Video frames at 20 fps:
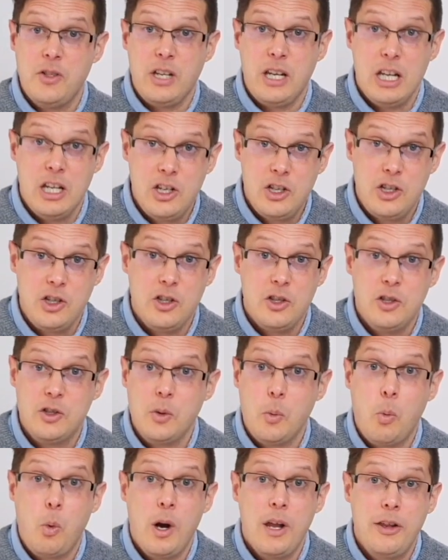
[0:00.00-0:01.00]
issues
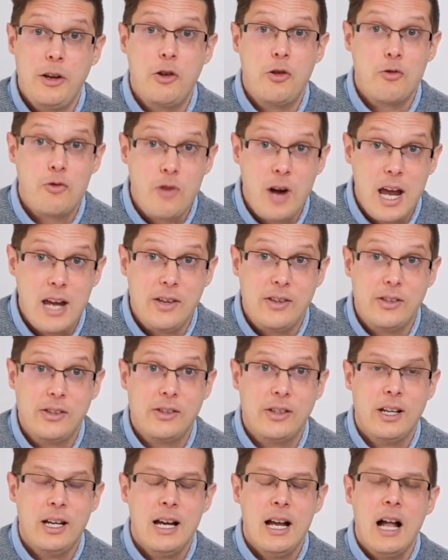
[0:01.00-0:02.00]
with grace,
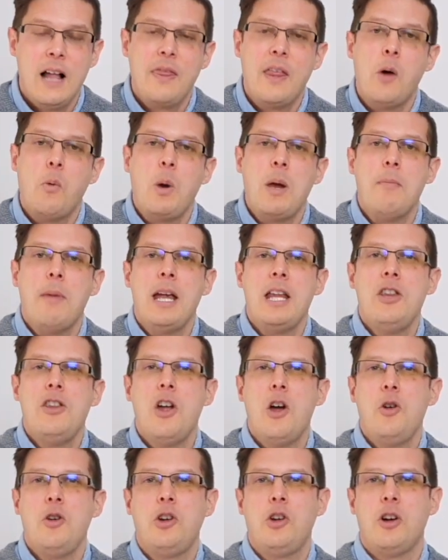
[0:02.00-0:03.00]
that we may
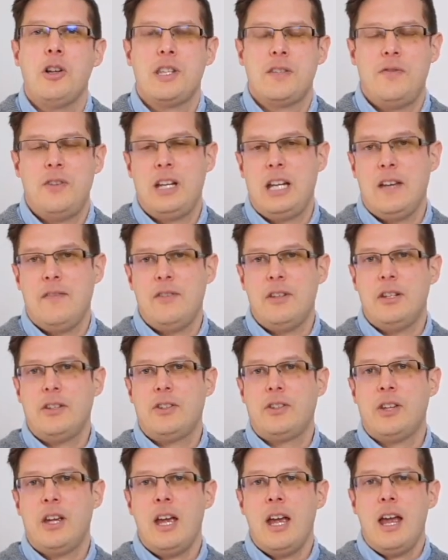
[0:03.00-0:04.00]
know God's
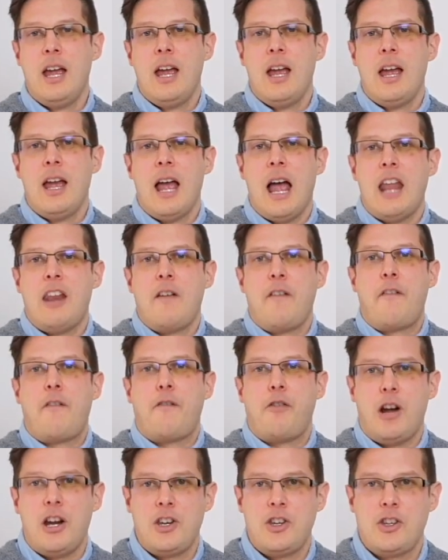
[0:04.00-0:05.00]
forgiveness and a
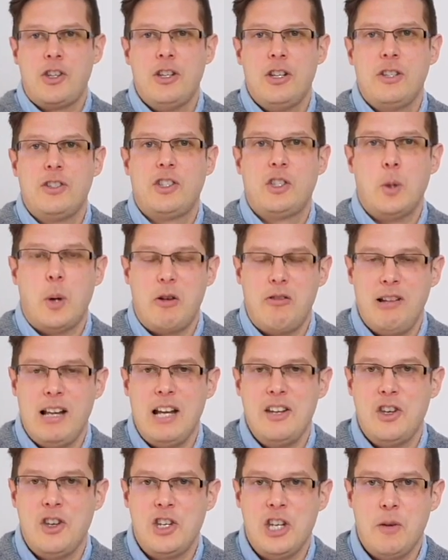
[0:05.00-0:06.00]
freshness to our
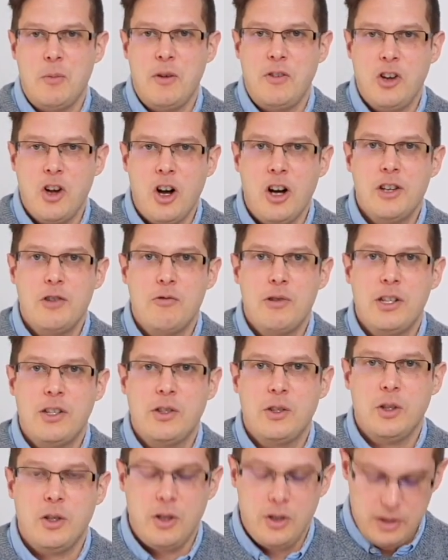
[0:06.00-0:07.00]
relationship with God
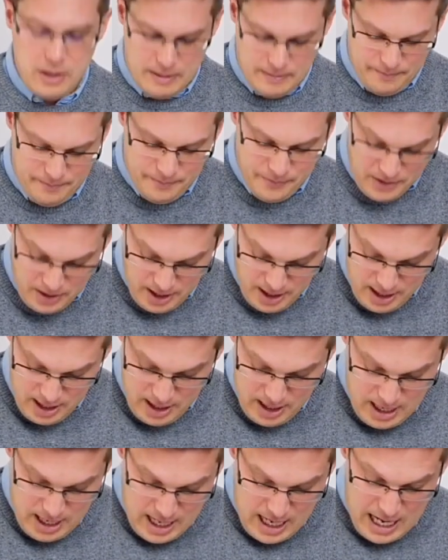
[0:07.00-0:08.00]
restored.
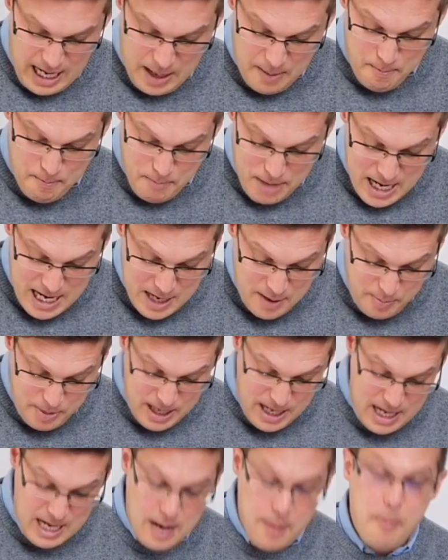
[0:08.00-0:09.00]
It may
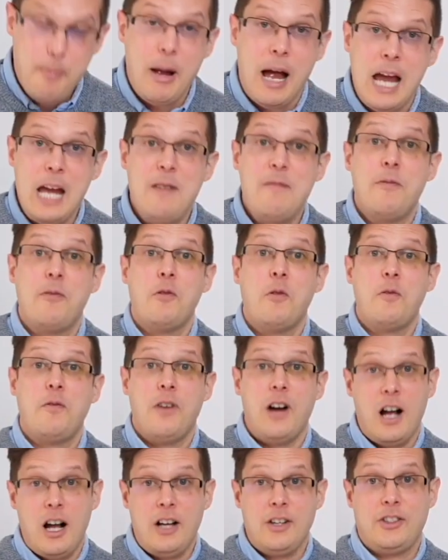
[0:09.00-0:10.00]
be painful for
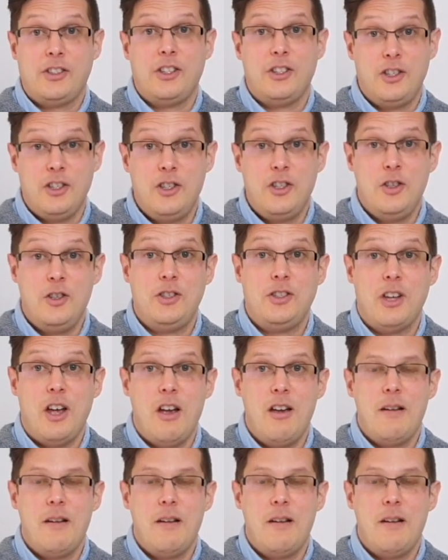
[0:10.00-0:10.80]
us to do so,